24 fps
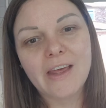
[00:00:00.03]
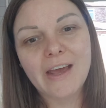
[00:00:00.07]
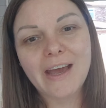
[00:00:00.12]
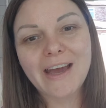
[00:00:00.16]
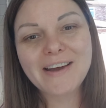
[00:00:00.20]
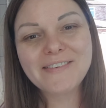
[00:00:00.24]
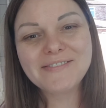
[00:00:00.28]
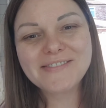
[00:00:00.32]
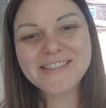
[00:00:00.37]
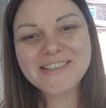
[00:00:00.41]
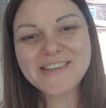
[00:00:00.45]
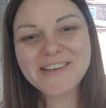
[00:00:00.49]

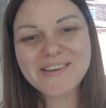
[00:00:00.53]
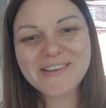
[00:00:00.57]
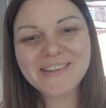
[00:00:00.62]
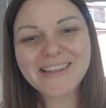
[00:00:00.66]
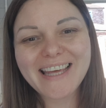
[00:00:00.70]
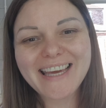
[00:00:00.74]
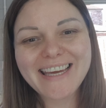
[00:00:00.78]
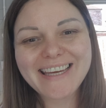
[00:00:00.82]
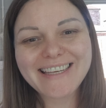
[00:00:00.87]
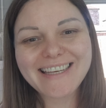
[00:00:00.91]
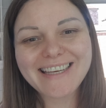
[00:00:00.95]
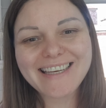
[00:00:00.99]
Afternoon,
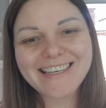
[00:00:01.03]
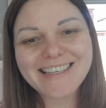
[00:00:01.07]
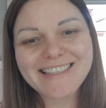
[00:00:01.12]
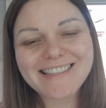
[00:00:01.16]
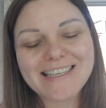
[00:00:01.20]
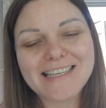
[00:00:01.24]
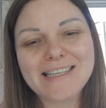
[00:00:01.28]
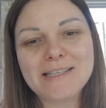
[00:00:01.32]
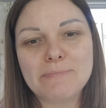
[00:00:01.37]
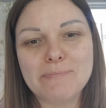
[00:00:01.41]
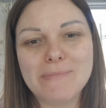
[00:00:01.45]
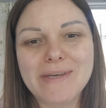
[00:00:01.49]
ladies,
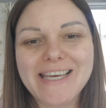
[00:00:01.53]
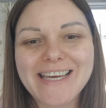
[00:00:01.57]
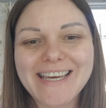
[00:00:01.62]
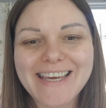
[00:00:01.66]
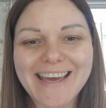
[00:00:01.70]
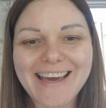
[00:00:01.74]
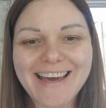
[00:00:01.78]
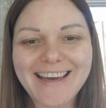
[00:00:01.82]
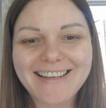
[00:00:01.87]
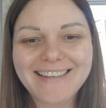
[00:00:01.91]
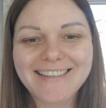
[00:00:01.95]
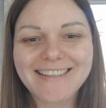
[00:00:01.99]
it's me
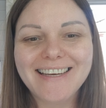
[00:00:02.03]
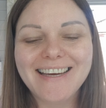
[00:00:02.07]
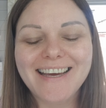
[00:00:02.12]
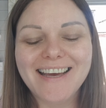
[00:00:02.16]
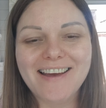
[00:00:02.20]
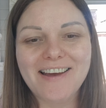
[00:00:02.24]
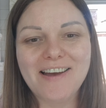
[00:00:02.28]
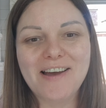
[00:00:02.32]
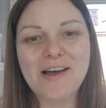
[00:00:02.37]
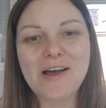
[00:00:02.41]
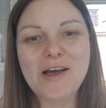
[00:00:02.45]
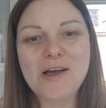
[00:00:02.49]
again.
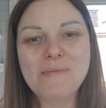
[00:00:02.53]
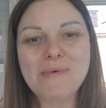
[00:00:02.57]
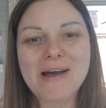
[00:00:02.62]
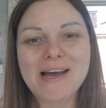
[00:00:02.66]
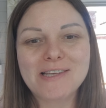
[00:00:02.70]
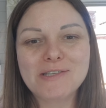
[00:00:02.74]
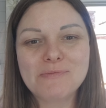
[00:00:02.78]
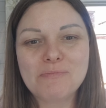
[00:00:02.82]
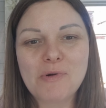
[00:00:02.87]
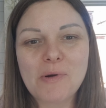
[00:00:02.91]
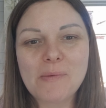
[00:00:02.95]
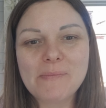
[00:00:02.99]

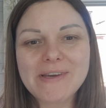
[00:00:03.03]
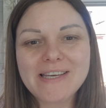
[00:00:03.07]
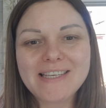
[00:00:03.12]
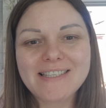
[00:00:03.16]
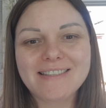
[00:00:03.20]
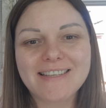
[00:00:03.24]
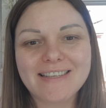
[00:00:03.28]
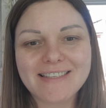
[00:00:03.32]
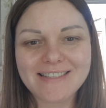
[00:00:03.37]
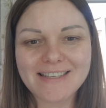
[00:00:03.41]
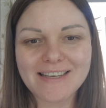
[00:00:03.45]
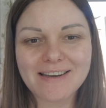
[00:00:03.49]
As
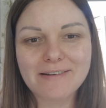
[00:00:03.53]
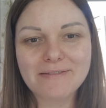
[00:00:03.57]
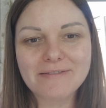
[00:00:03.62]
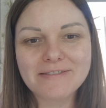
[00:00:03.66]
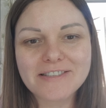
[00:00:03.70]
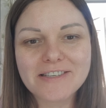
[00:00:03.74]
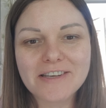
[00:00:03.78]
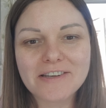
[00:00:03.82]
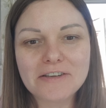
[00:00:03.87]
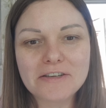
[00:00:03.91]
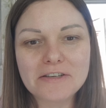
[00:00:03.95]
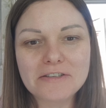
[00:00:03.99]
promised, I said I
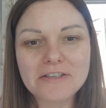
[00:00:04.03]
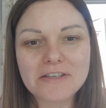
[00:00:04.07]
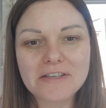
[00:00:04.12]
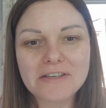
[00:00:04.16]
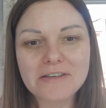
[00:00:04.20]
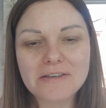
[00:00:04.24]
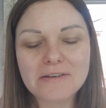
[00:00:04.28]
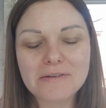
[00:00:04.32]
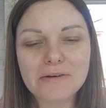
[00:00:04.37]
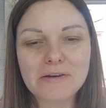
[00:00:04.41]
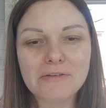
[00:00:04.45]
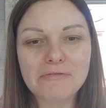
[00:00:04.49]
was going to
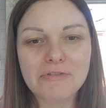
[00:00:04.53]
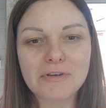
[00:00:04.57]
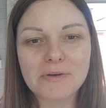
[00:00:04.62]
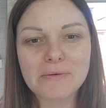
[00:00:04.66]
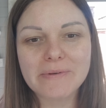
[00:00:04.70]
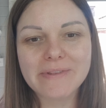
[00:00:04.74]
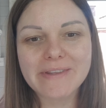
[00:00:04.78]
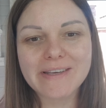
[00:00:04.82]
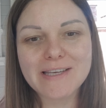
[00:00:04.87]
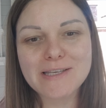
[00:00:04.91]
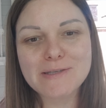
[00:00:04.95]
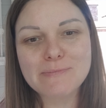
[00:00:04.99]
do a few
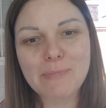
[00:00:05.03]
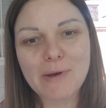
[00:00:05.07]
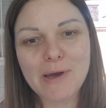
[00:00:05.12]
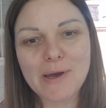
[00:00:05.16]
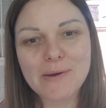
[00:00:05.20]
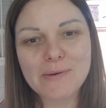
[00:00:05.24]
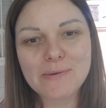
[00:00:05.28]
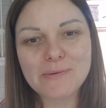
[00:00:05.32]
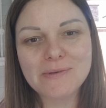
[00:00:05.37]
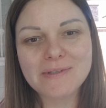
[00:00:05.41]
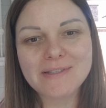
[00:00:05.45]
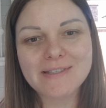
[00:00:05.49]
of these
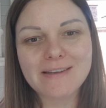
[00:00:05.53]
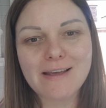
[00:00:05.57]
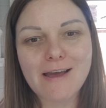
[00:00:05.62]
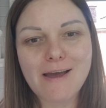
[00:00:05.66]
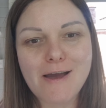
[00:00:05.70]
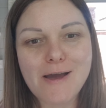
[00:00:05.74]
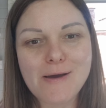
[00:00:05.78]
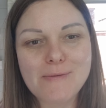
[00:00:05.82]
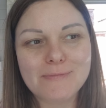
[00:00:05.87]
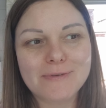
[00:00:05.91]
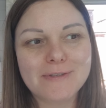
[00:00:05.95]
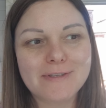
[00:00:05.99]
posts,
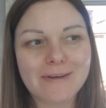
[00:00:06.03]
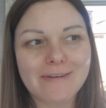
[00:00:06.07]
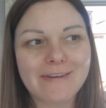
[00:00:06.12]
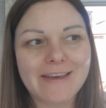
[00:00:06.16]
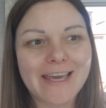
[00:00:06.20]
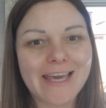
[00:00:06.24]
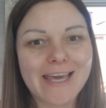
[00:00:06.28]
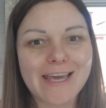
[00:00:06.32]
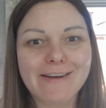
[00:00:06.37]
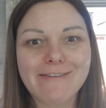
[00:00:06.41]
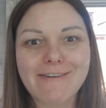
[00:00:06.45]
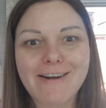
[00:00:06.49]
so
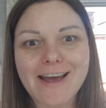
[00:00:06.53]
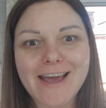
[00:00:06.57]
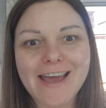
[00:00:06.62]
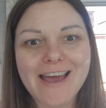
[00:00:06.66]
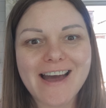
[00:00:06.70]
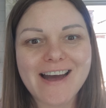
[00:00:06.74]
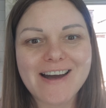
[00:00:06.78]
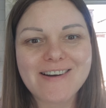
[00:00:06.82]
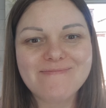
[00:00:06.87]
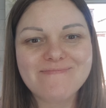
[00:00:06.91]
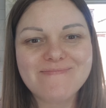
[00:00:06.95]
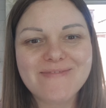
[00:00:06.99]
here I
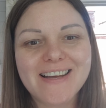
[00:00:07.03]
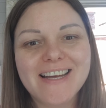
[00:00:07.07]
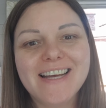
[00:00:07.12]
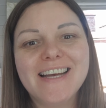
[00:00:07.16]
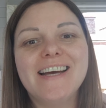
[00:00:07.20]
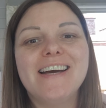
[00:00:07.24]
am.